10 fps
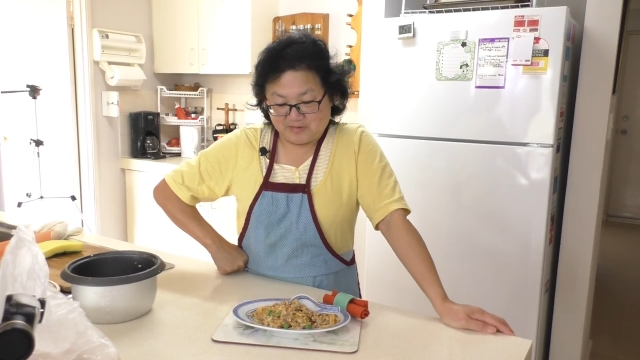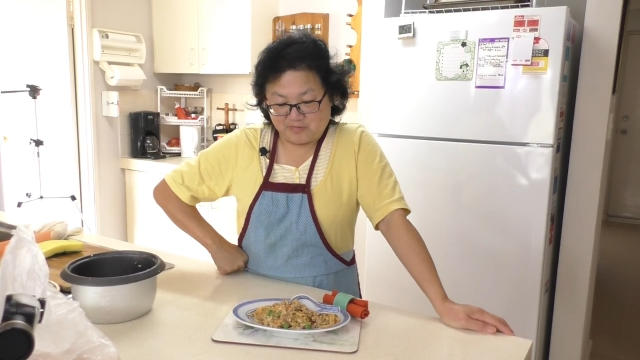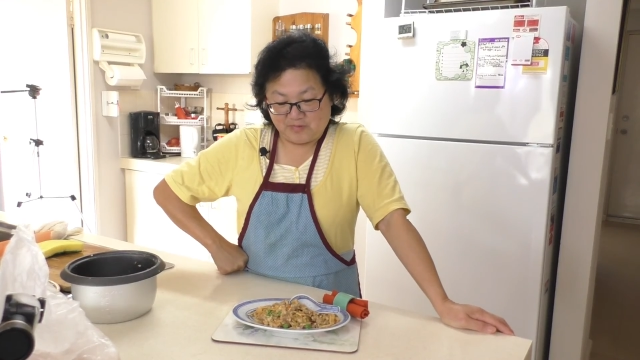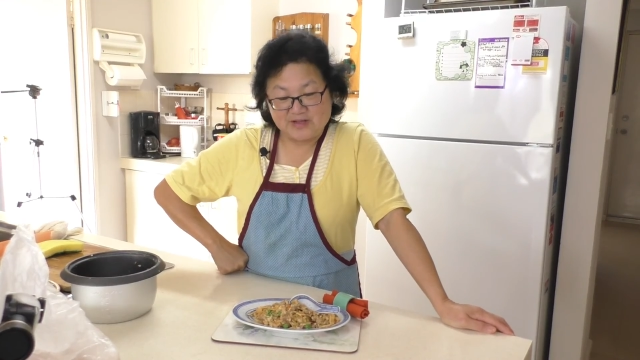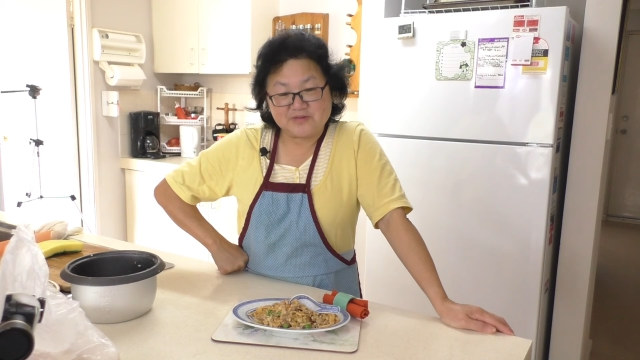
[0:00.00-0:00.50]

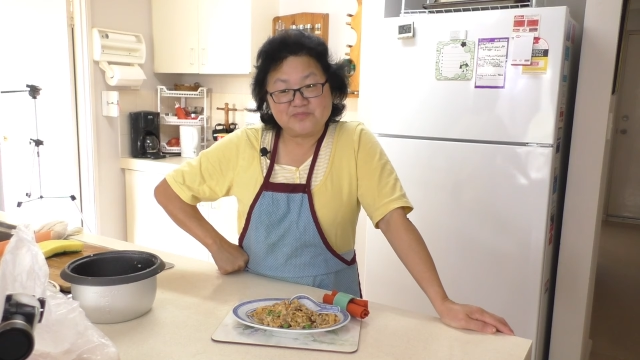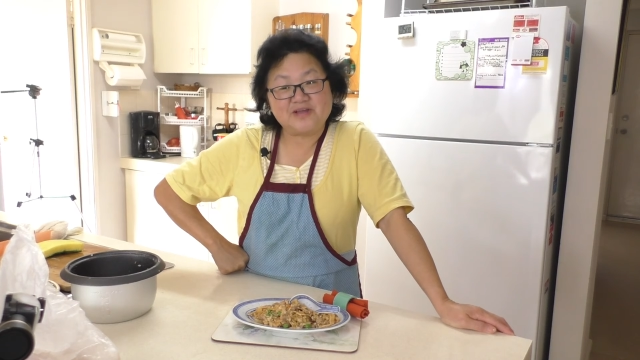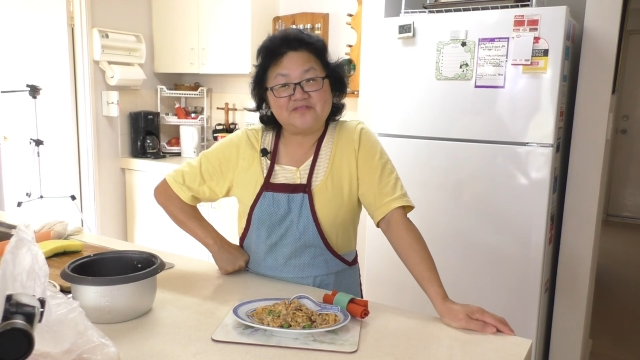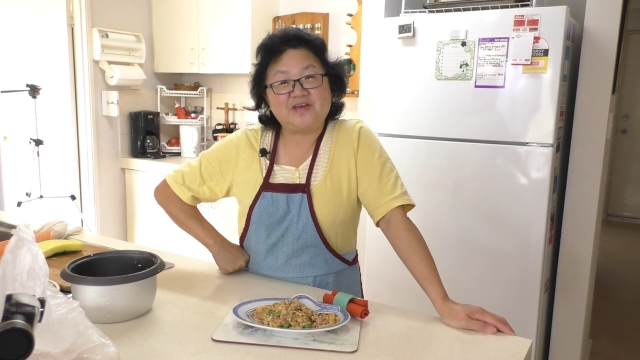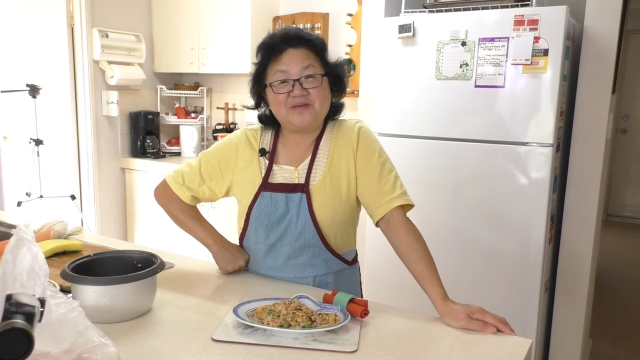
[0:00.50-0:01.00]
Well,
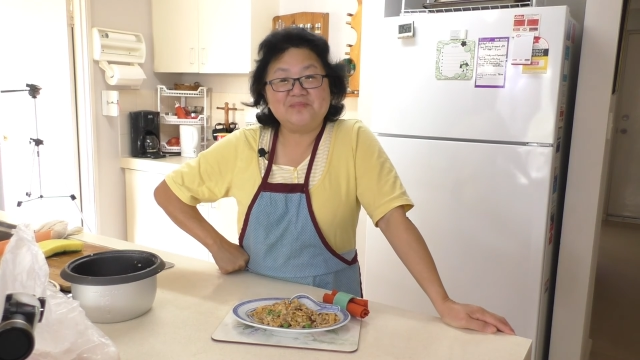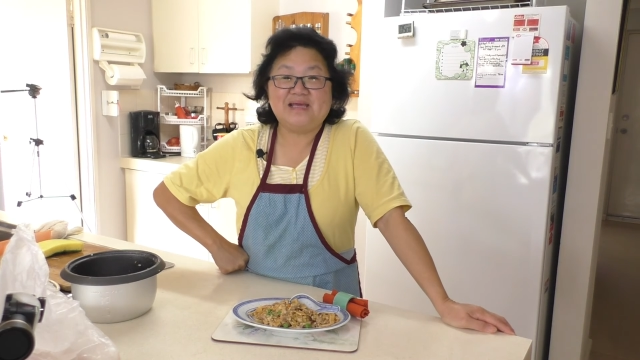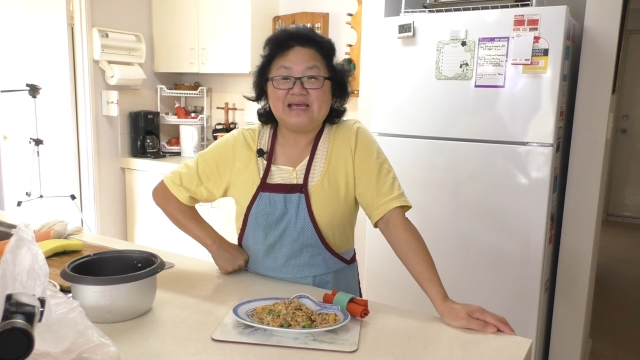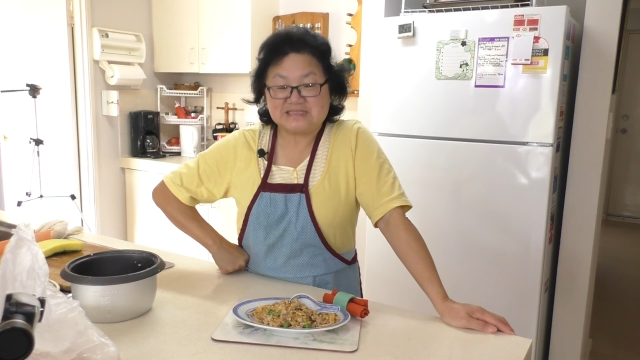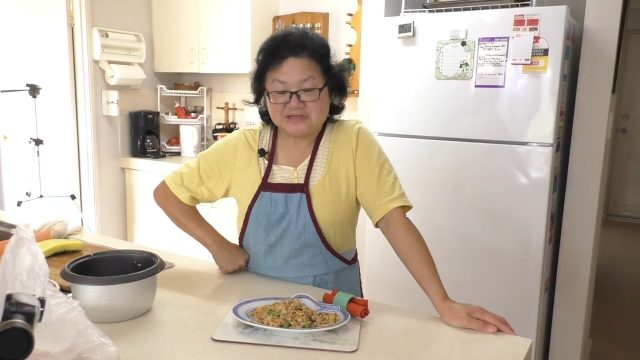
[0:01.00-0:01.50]
my
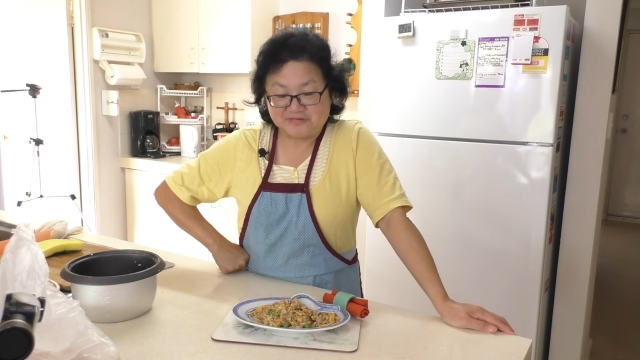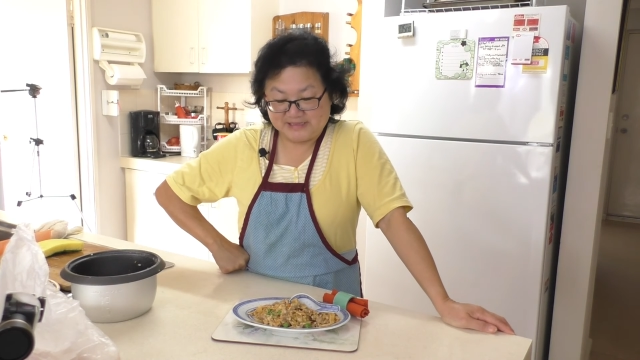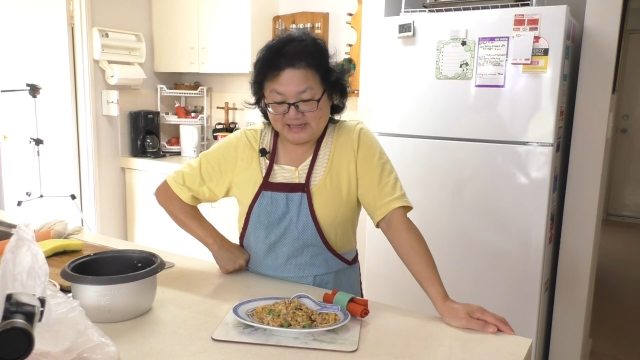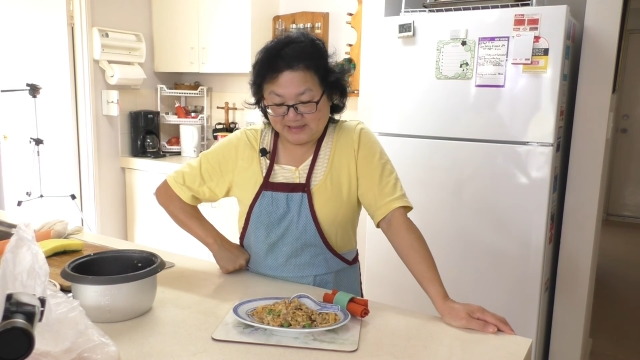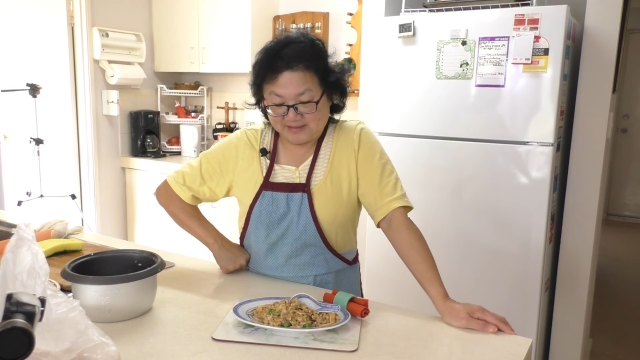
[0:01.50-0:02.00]
family has
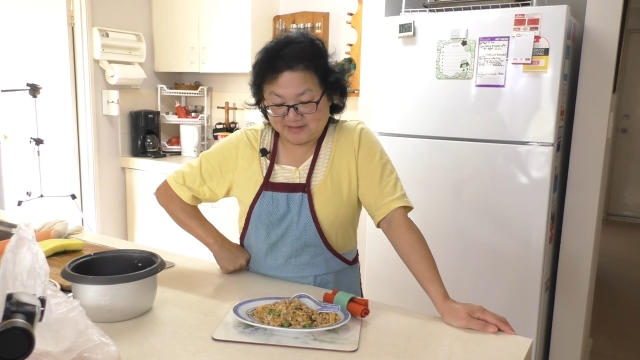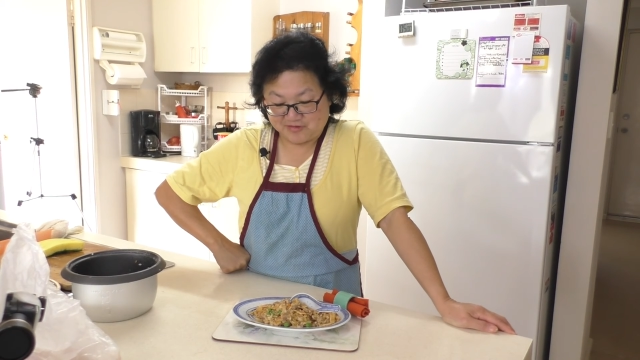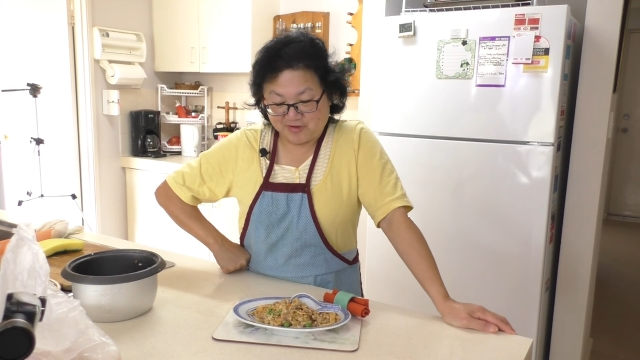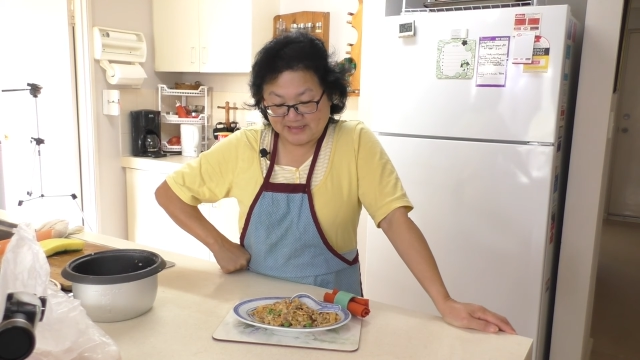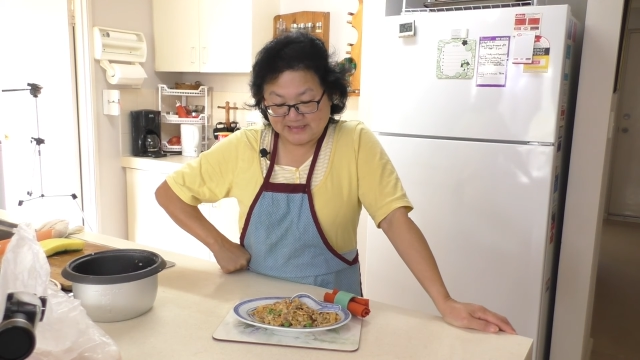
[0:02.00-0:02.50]
already
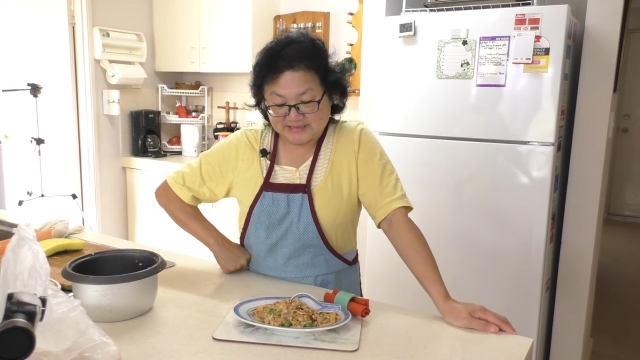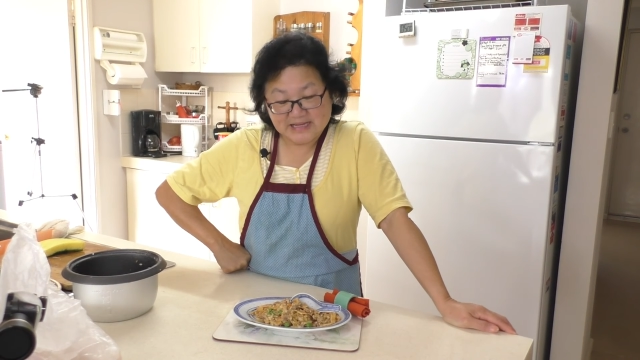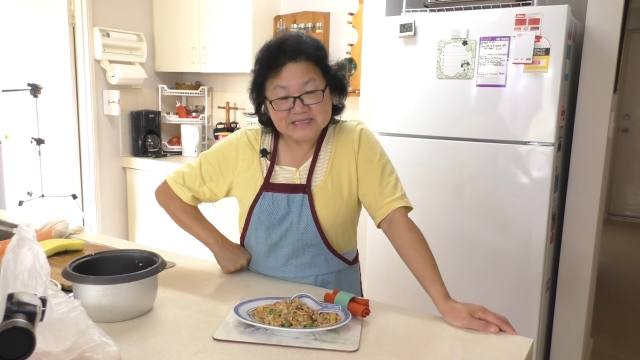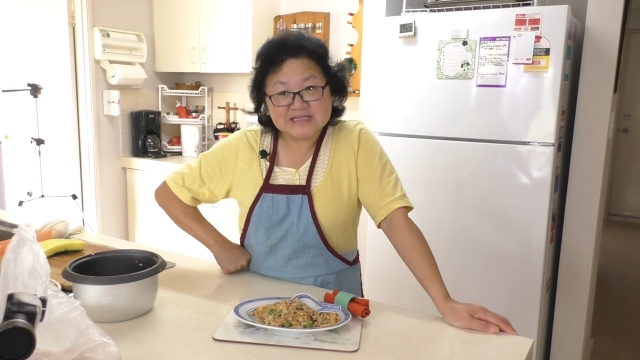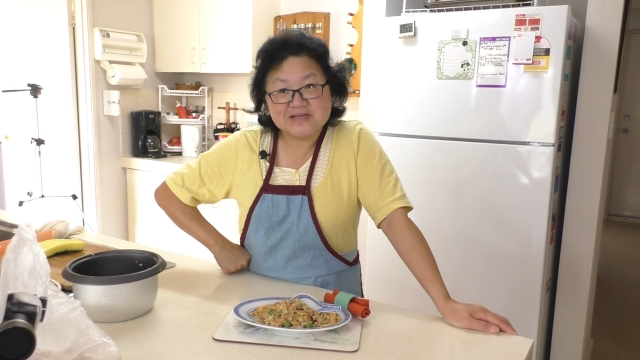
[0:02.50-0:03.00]
tried a
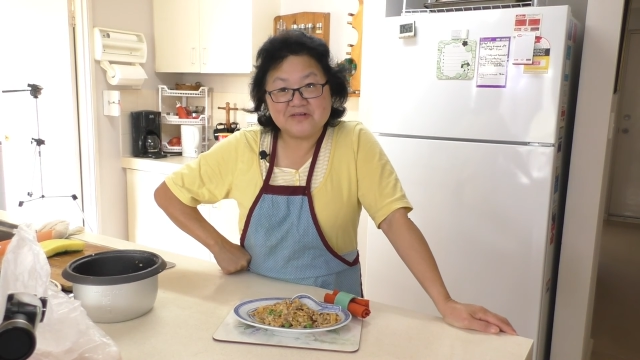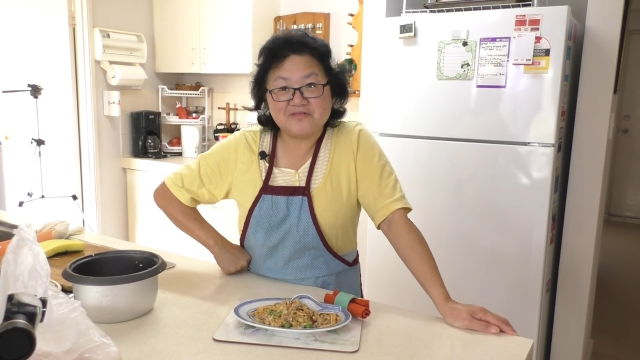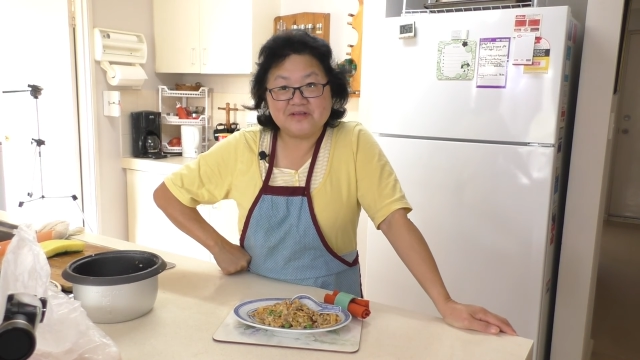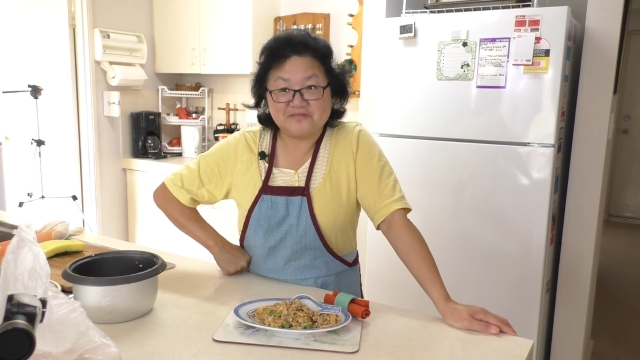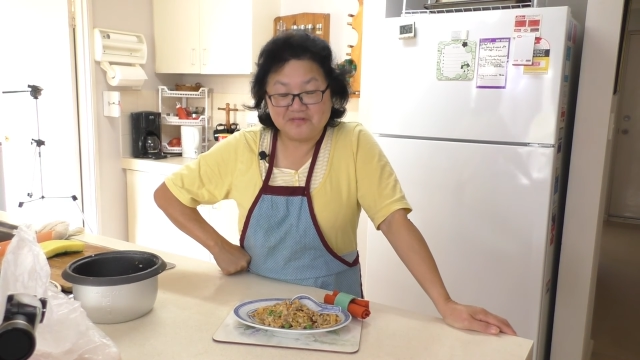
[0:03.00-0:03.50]
tasting
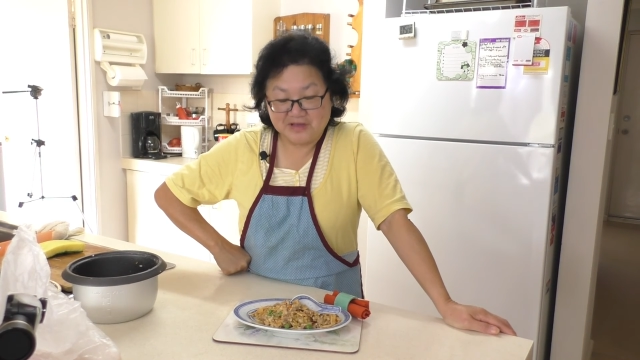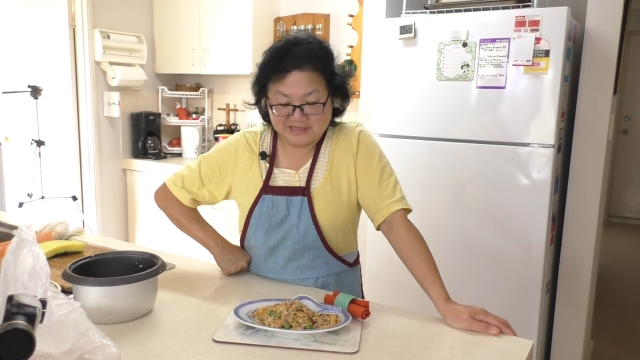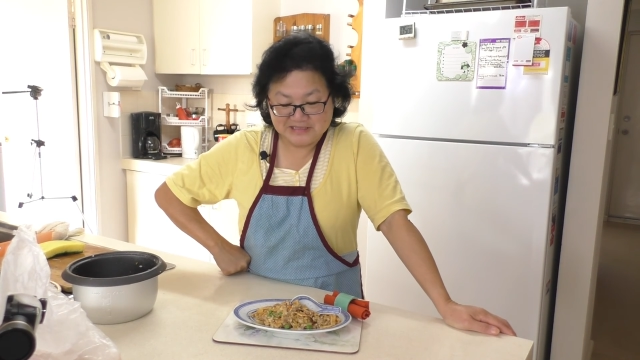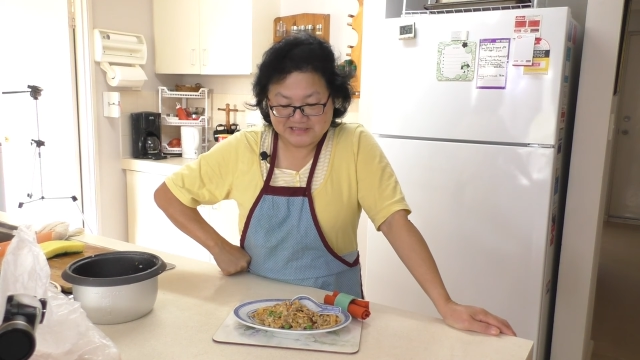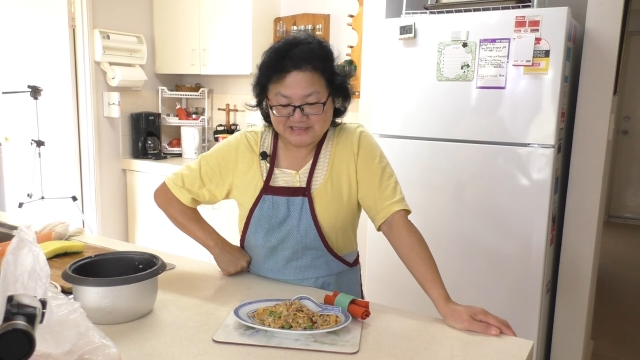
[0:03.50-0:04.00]
of it
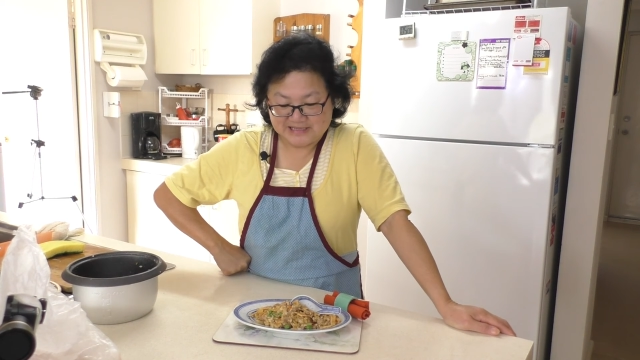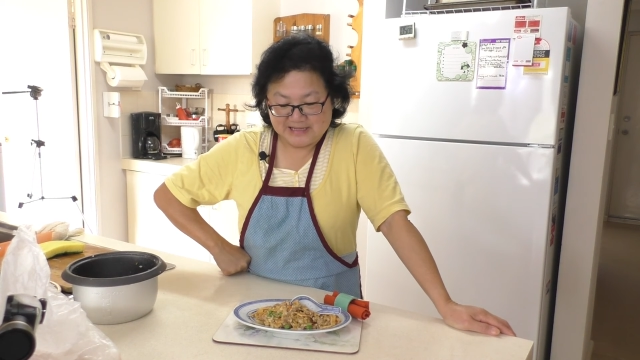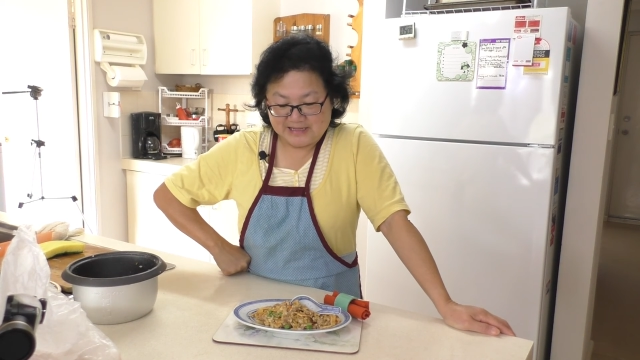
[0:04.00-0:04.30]
first,